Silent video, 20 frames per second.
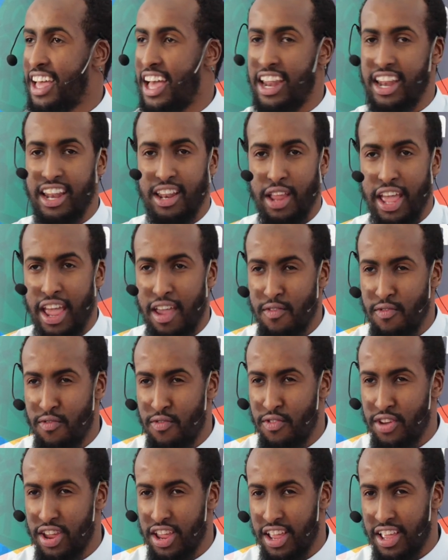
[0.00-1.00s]
and
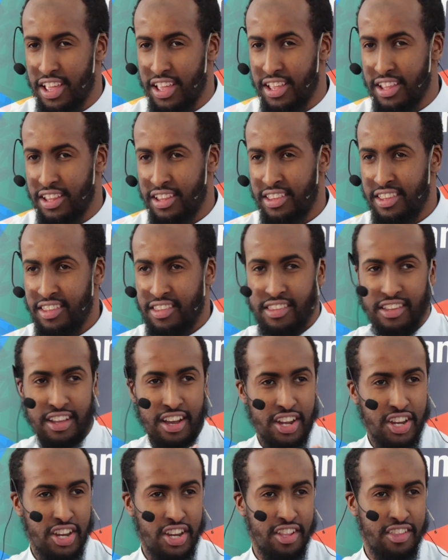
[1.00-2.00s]
every
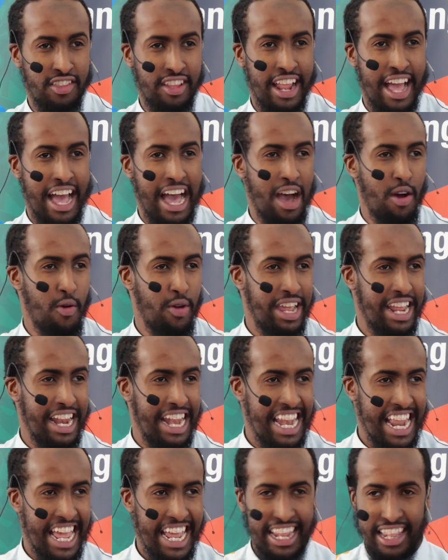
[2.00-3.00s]
discussions and how
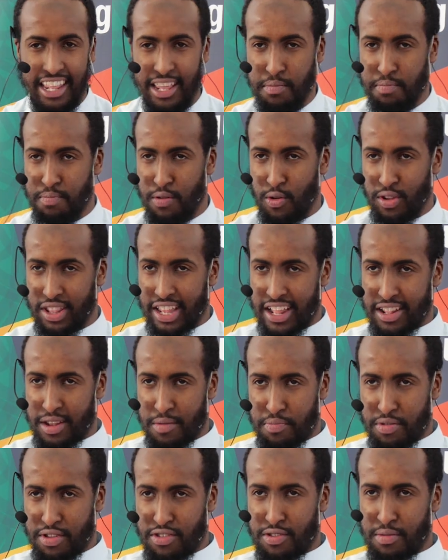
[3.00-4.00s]
he broke down
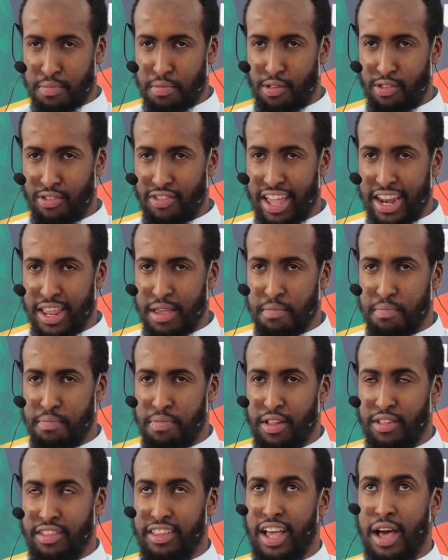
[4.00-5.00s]
the principles and he
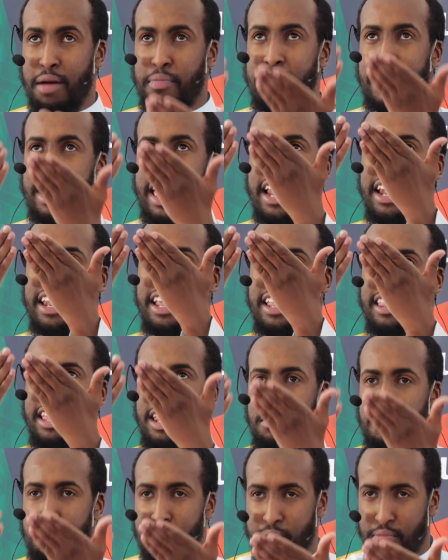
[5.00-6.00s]
built it up again and
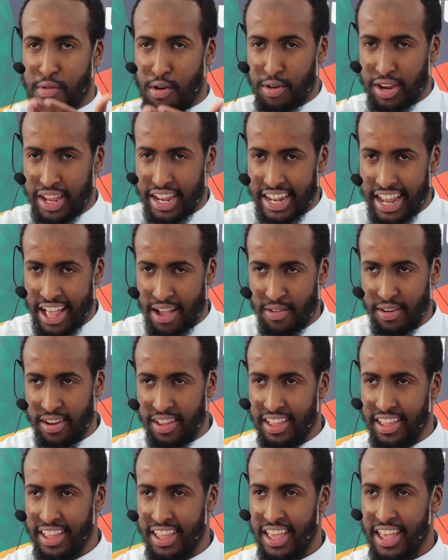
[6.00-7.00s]
then broke it
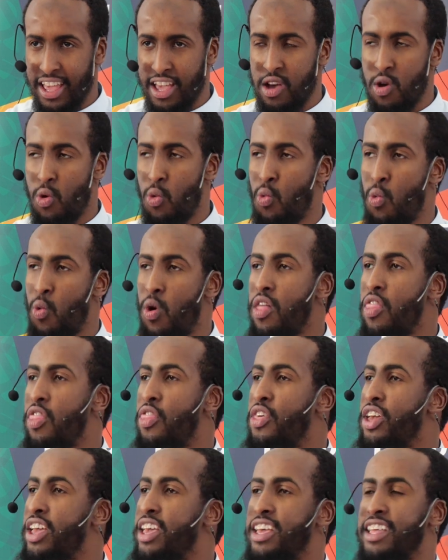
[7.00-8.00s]
down.
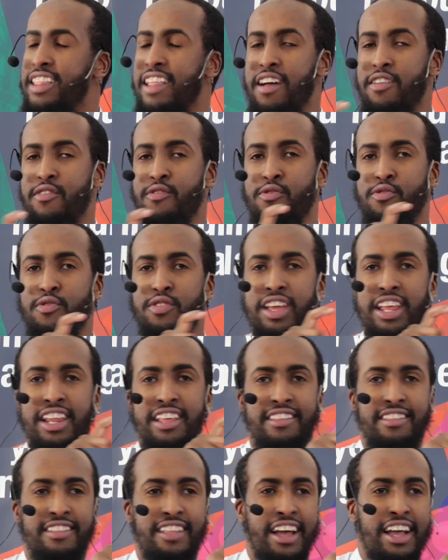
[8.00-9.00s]
One thing that
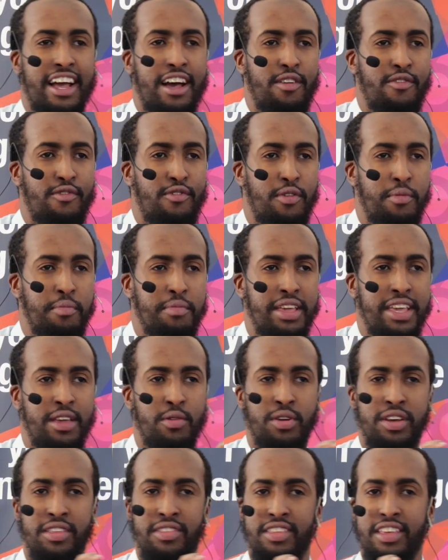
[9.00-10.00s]
really stuck out for
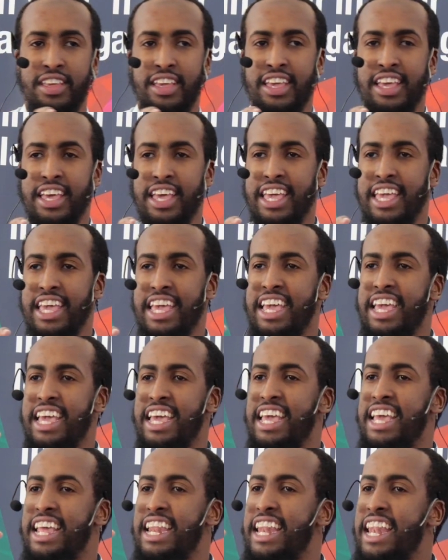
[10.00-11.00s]
me was
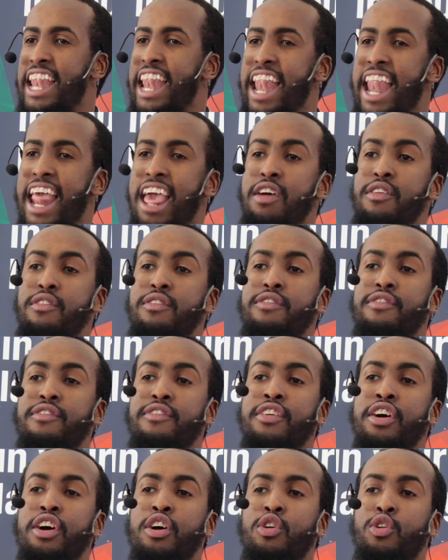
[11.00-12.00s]
he
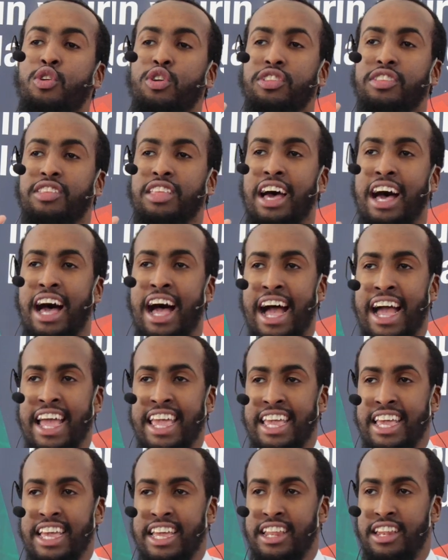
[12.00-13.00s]
never got
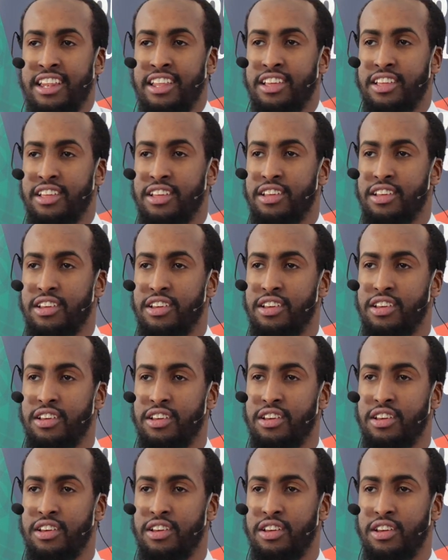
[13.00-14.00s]
tired
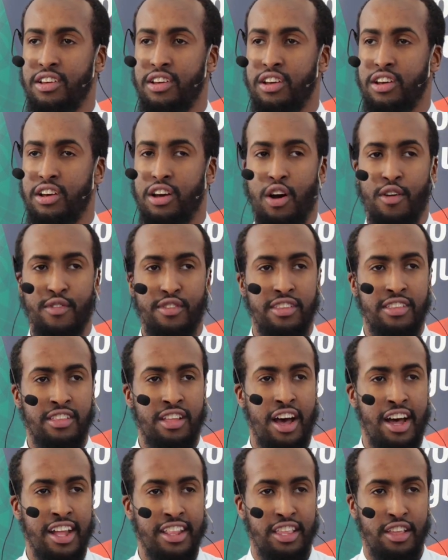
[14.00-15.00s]
of
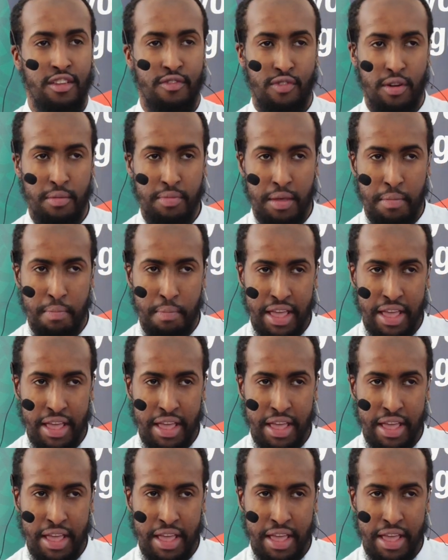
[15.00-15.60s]
starting from the